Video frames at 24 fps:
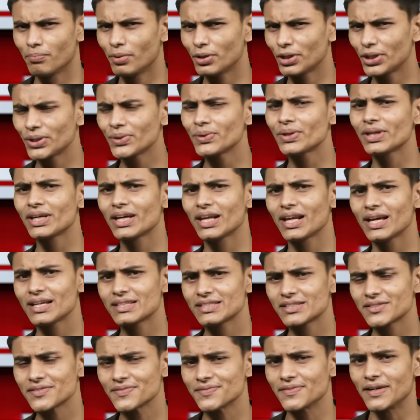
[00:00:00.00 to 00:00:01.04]
But do you
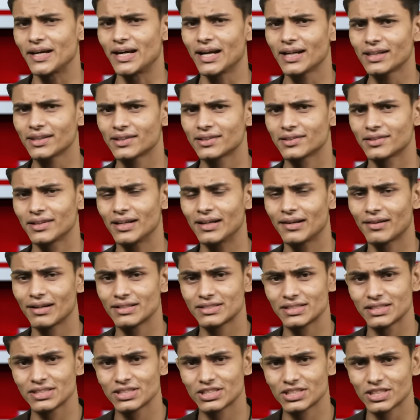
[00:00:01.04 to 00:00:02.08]
realize the fact that
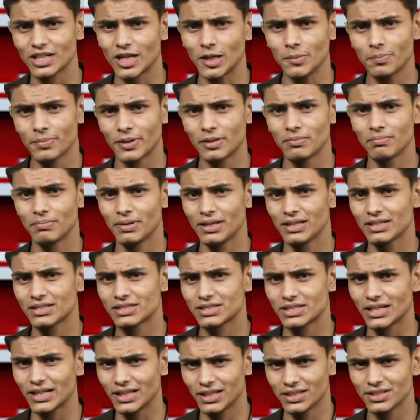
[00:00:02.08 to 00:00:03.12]
dressing sharp and being
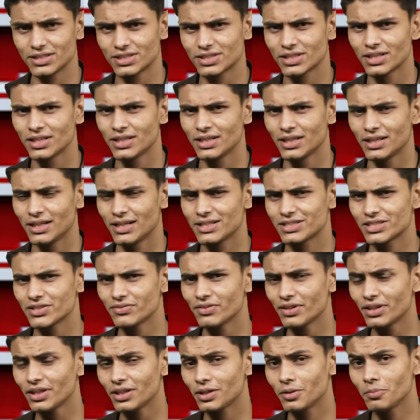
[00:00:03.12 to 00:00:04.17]
stylish is a
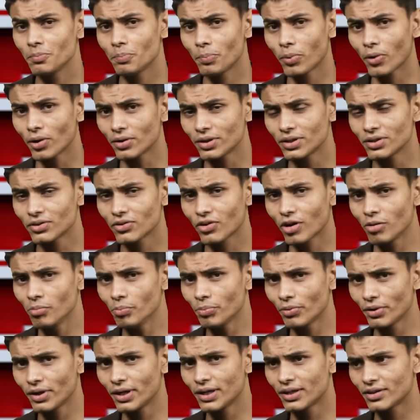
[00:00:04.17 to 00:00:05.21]
very important
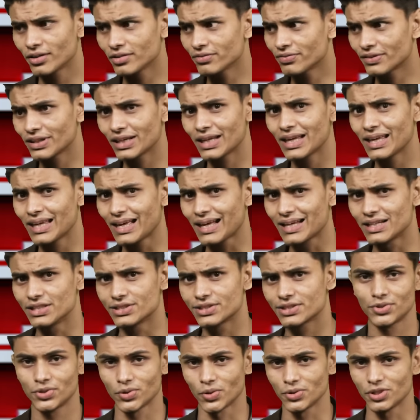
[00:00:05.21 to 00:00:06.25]
component of kicking
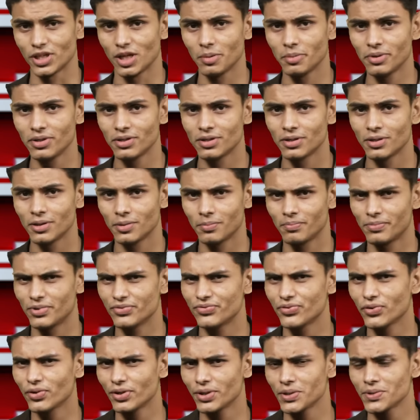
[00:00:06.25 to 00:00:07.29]
ass? So gentlemen,
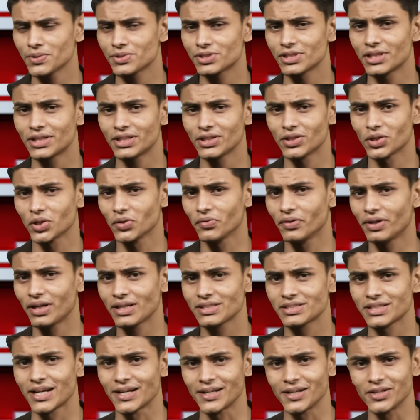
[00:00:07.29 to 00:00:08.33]
before you set your
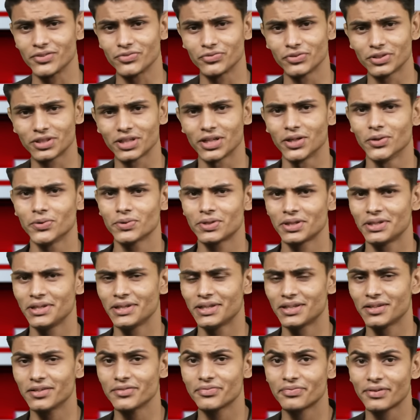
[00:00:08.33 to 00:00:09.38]
overexcited foot out,
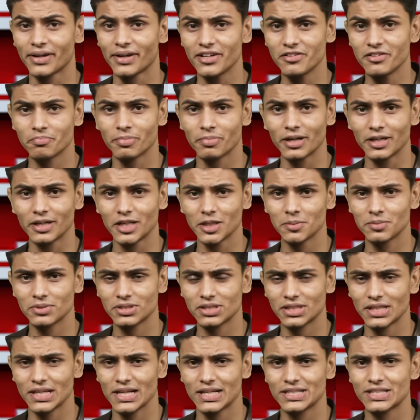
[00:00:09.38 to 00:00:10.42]
here are 5 party
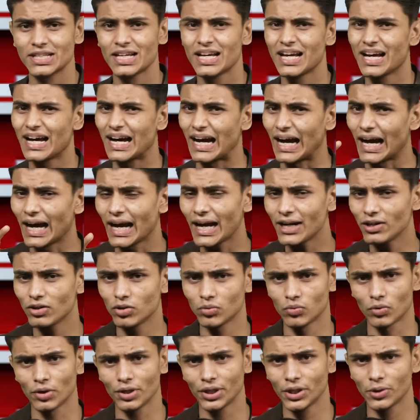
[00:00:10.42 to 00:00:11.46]
mistakes I
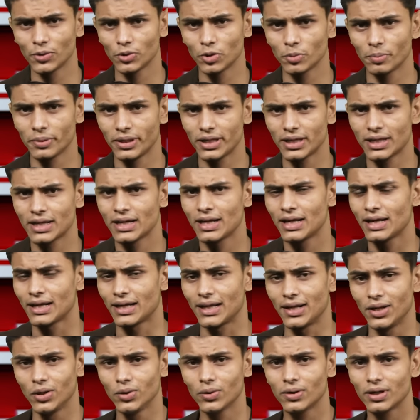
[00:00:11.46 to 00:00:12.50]
don't want you to make
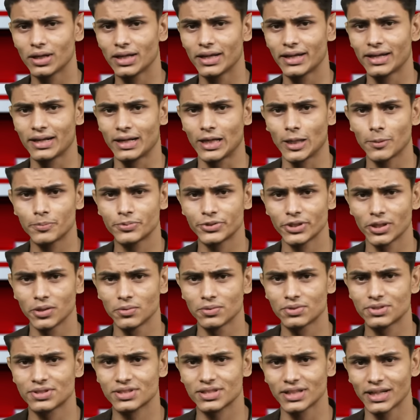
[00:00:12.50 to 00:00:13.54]
and look like an
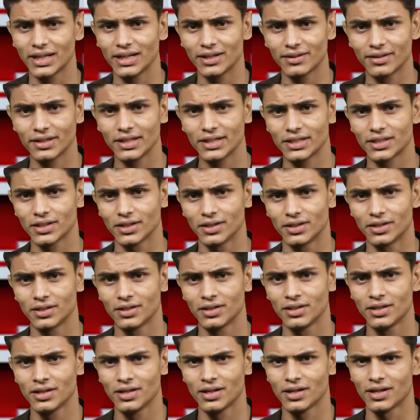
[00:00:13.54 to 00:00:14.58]
absolute style retard.
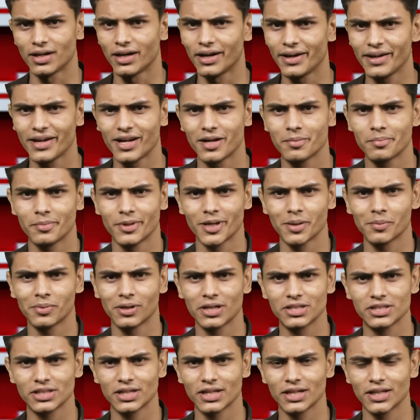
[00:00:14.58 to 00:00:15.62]
I am Mayank
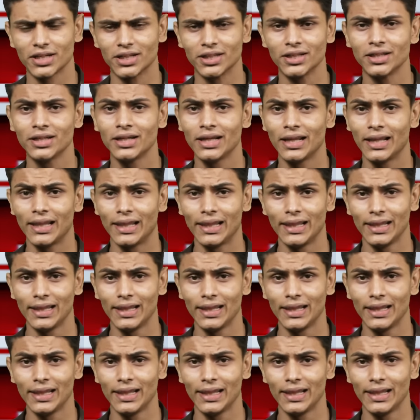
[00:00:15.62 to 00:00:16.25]
Bhattacharya.